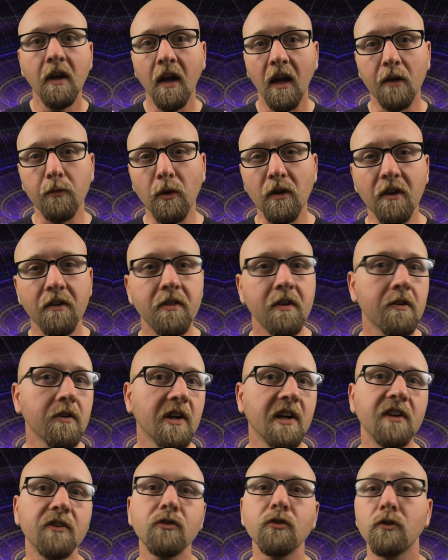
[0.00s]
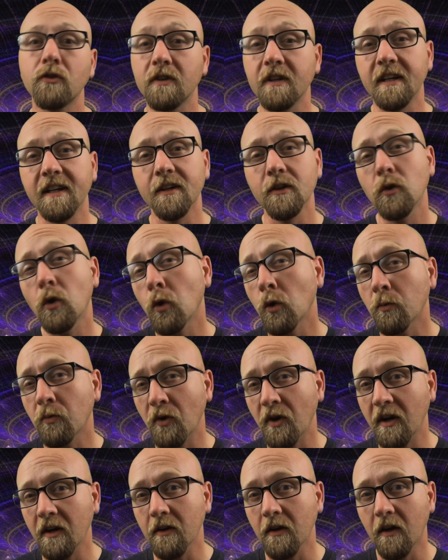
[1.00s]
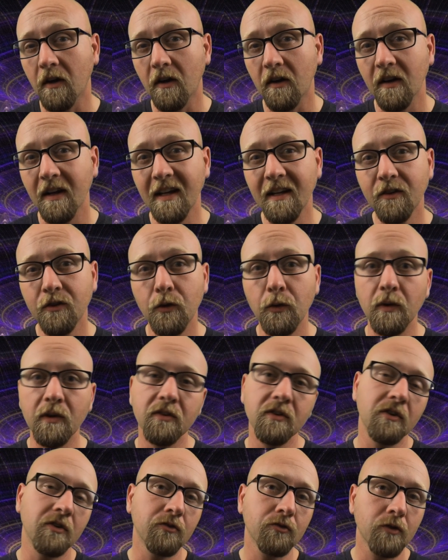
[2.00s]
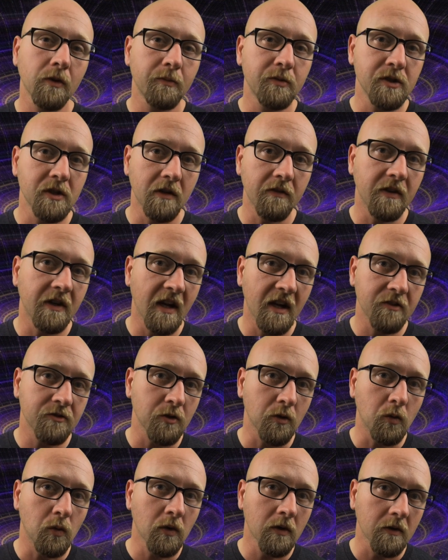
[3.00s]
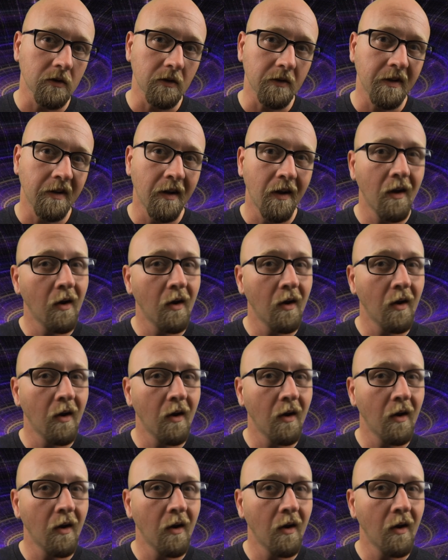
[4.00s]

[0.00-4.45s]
and while a theory can certainly incorporate a law into its description of the natural world,